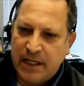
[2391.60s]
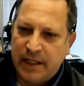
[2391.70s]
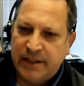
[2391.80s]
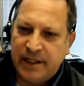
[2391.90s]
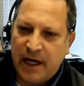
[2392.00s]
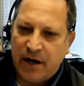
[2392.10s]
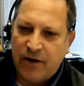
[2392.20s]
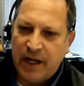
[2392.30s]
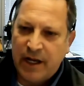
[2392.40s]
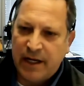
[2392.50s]
let's see,
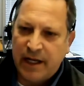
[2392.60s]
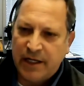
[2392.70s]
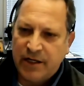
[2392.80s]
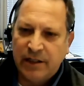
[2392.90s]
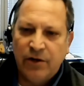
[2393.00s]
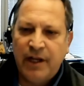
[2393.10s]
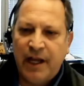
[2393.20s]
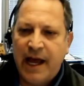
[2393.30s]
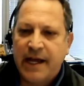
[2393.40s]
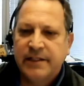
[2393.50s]
Ari and Henya Aloni
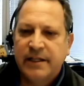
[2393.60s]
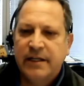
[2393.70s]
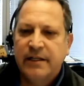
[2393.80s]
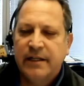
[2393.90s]
ask,